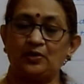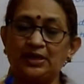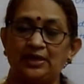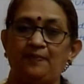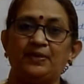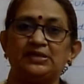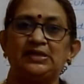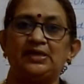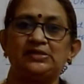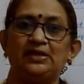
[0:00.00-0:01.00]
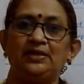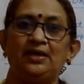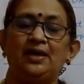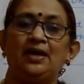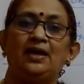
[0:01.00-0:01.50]
depreciation
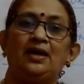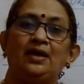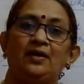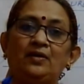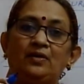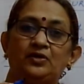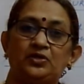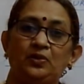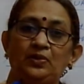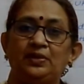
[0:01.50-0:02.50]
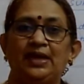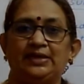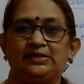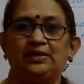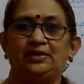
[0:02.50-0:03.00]
to
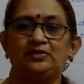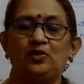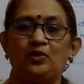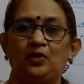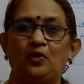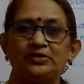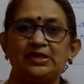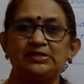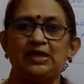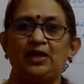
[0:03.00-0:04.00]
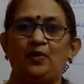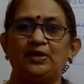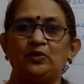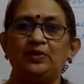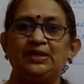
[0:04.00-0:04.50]
net. So, gross is equal
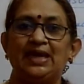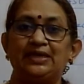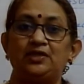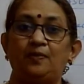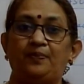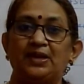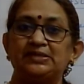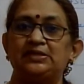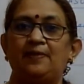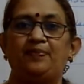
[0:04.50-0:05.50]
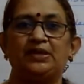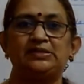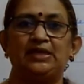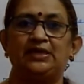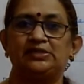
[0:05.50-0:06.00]
to net plus
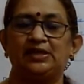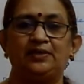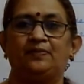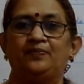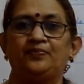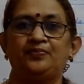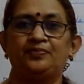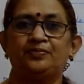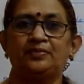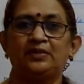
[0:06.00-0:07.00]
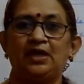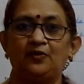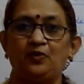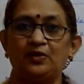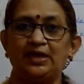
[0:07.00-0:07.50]
depreciation.
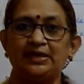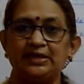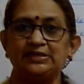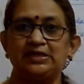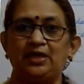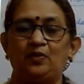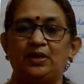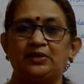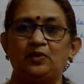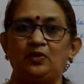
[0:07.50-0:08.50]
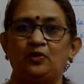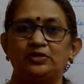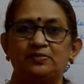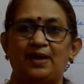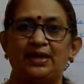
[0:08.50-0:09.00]
Therefore, net is equal to
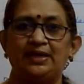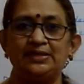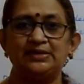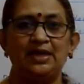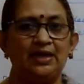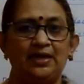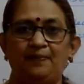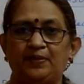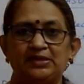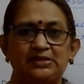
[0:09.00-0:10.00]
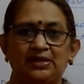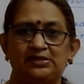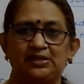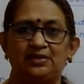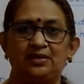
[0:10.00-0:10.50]
gross minus
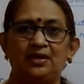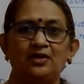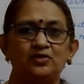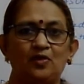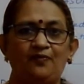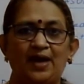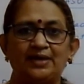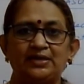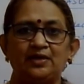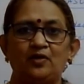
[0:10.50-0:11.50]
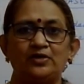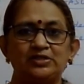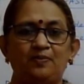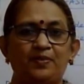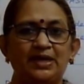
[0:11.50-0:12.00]
depreciation. So, factor
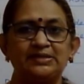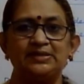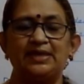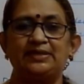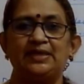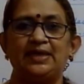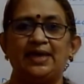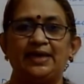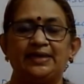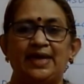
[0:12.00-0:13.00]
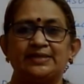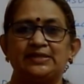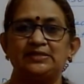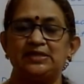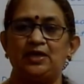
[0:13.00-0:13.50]
cost plus net indirect tax
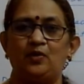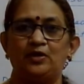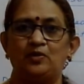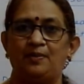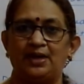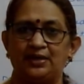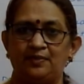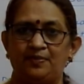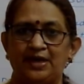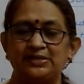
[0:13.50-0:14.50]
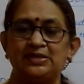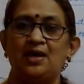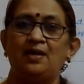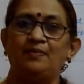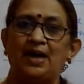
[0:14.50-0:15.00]
is equal to market price.
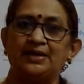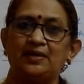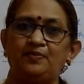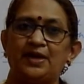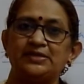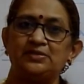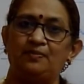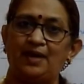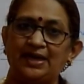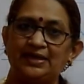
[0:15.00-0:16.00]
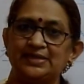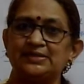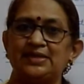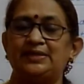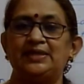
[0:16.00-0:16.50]
Market price minus
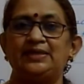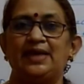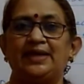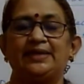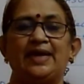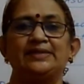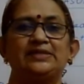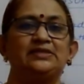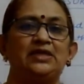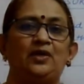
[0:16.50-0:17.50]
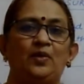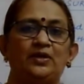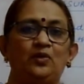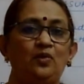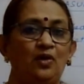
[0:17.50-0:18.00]
net indirect tax is equal
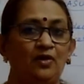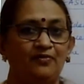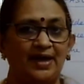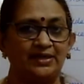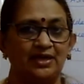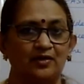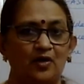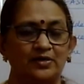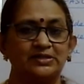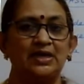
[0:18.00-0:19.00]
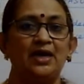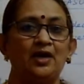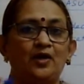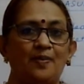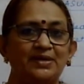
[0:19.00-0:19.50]
to factor cost.
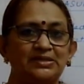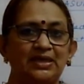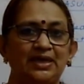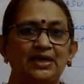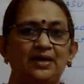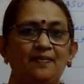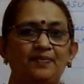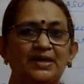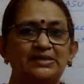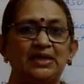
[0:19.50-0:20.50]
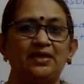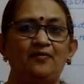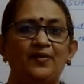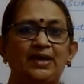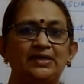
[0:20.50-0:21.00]
Domestic income plus
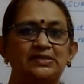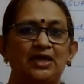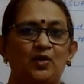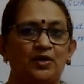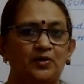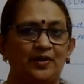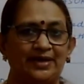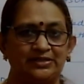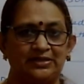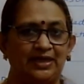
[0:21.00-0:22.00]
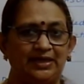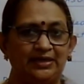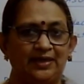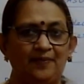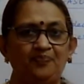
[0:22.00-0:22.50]
NFIA is equal to national
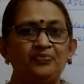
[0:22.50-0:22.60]
income.